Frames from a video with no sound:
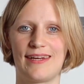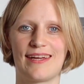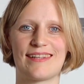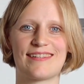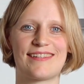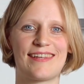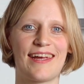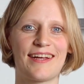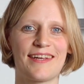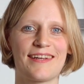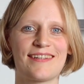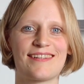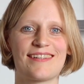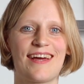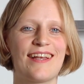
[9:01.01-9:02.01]
And
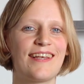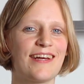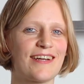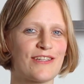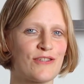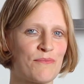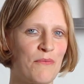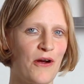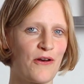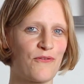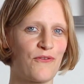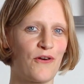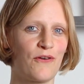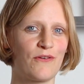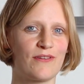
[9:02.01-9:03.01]
second, unlike
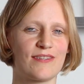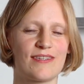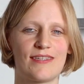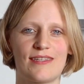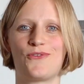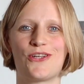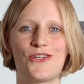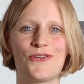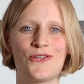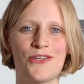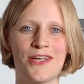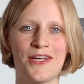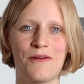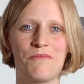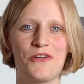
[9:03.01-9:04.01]
smartphones,
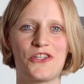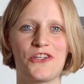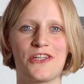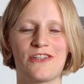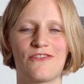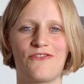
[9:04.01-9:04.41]
reducing emissions